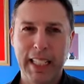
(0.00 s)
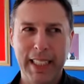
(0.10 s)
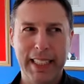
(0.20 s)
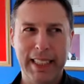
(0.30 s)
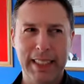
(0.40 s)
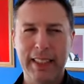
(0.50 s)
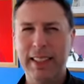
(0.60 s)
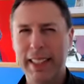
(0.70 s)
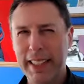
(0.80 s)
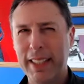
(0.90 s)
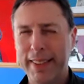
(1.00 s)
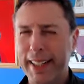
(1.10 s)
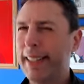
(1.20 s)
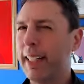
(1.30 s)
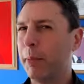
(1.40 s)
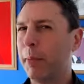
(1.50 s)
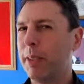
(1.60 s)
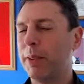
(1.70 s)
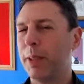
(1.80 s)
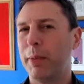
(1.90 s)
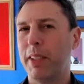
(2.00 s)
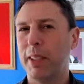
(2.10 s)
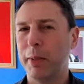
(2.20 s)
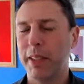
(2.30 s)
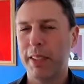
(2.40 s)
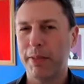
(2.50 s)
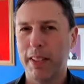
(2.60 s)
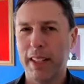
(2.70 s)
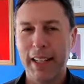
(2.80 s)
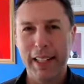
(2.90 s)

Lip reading: It's, you know what? I think I'm going to do something a little bit different.